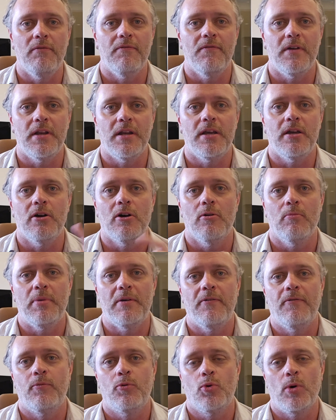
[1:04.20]
video
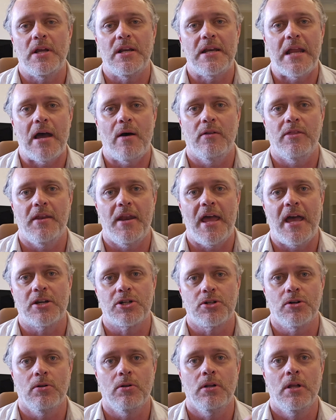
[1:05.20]
between now and the
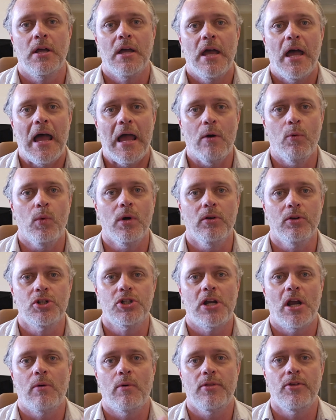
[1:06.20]
National. I will
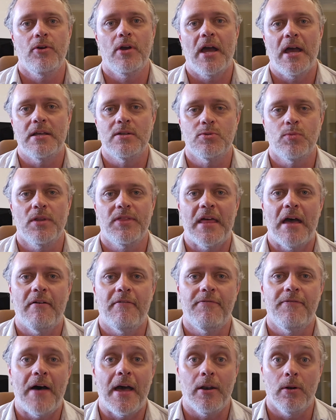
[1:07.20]
share with you guys what that
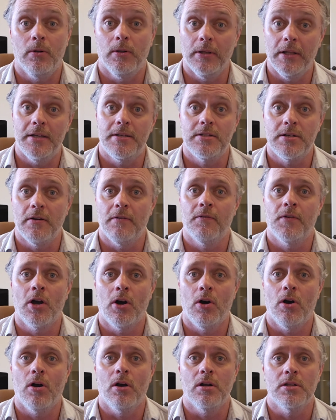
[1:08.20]
final list of
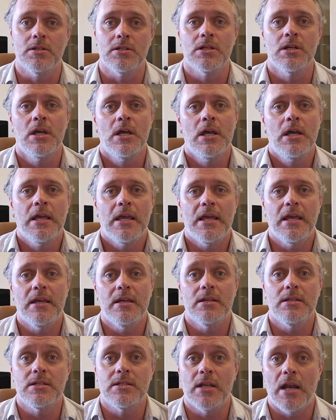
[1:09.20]
cards
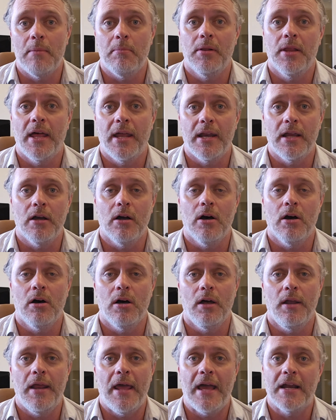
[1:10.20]
is that I'm planning
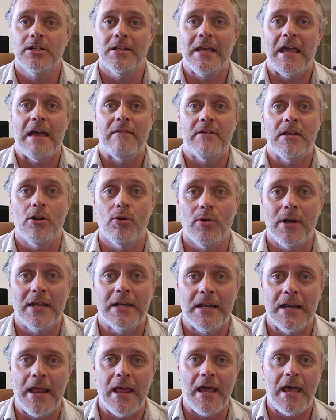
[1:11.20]
on actually having
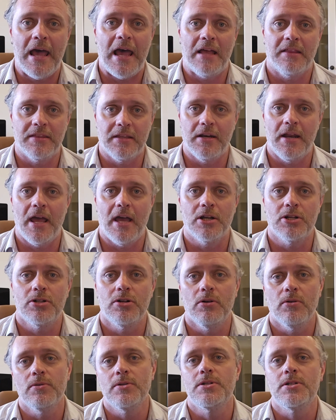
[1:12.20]
graded at the
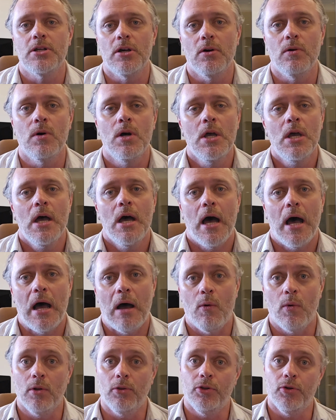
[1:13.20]
National. So
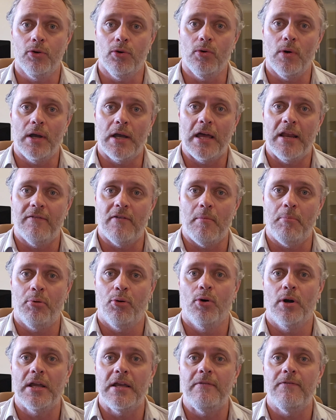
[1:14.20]
we'll do a kind of a
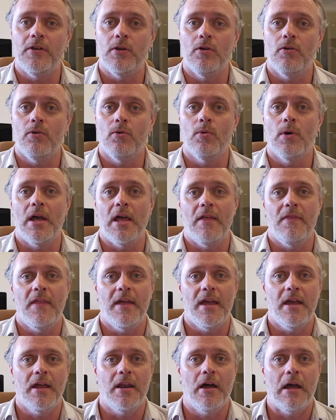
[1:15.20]
preview, and
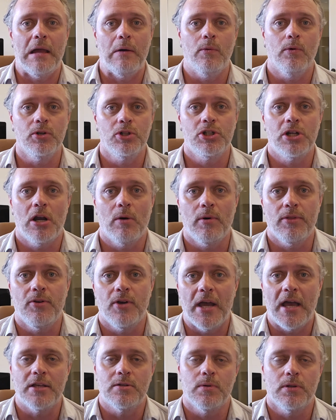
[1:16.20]
then I will share with you
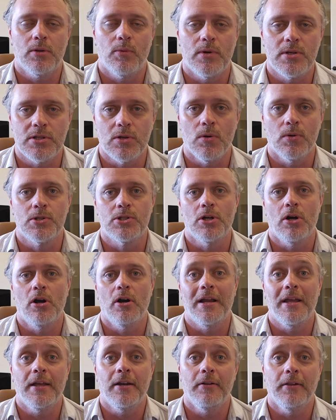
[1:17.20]
guys what the results
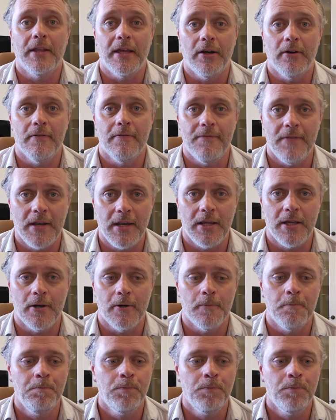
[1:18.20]
are in a later video.